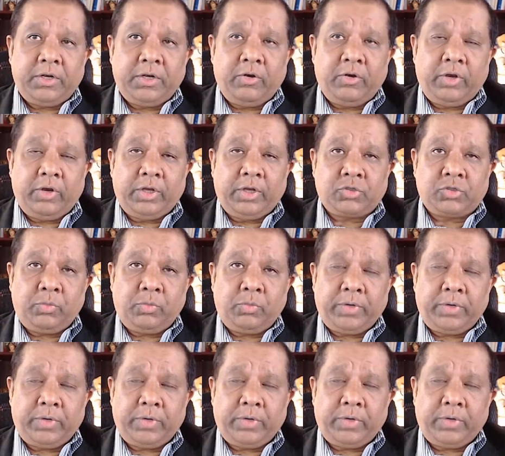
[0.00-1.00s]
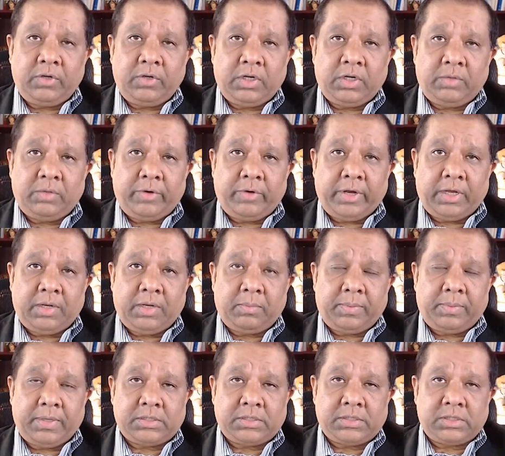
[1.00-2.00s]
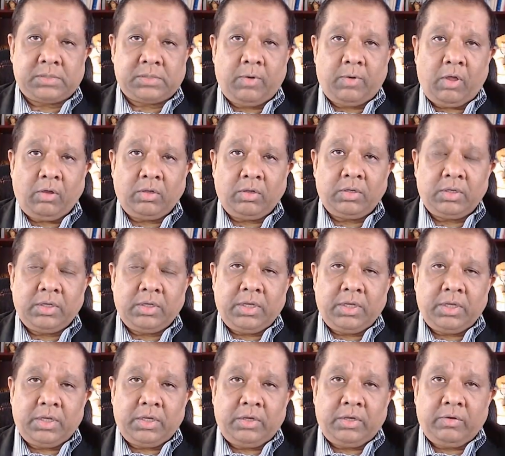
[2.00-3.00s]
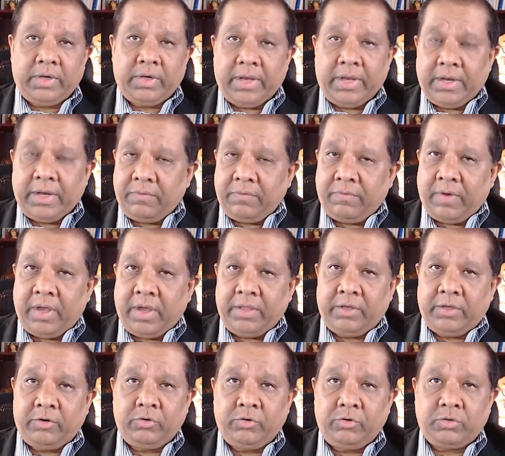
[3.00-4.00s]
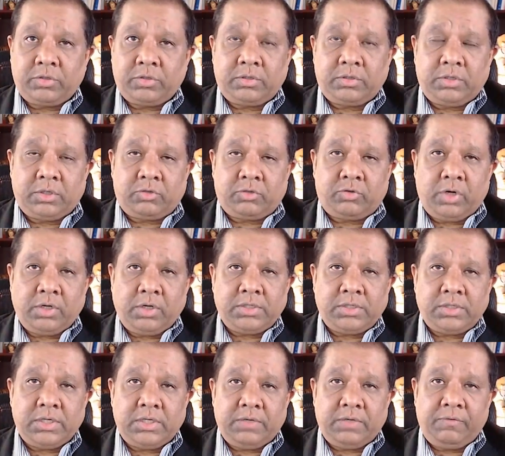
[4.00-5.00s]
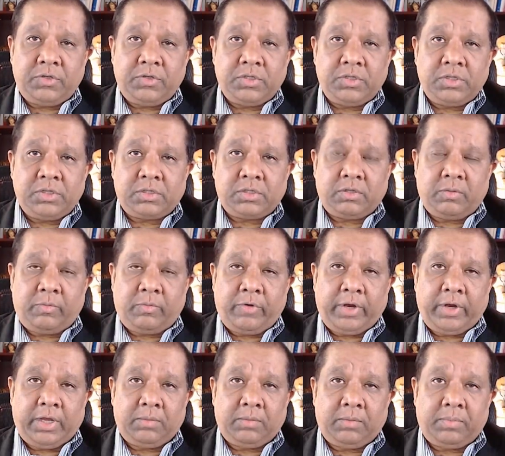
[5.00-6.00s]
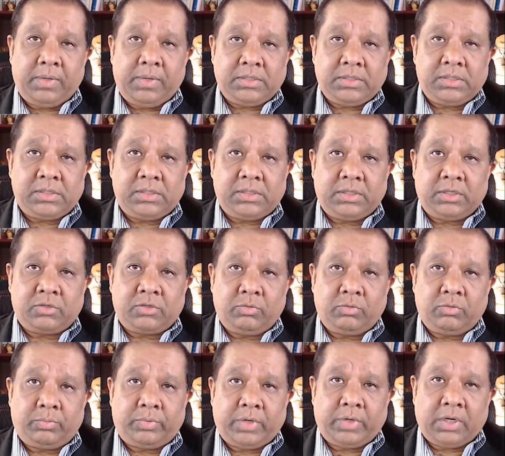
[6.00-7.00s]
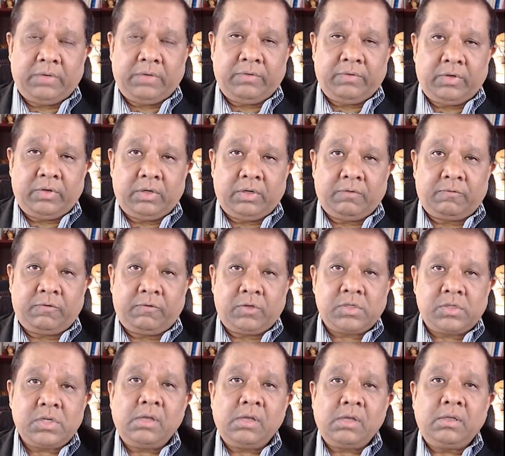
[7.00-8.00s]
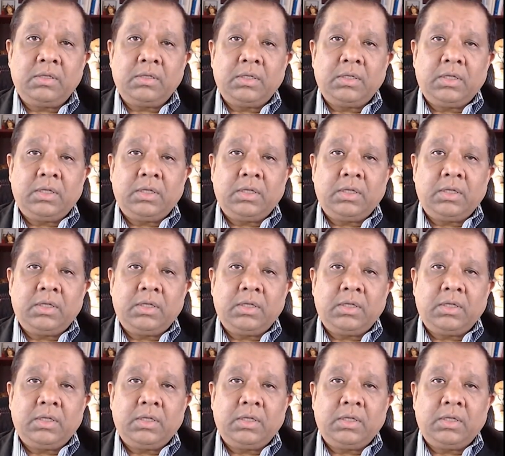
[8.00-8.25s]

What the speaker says: During a supraclavicular brachial plexus block, you identify the trunks and divisions of the brachial plexus of the supraclavicular fossa.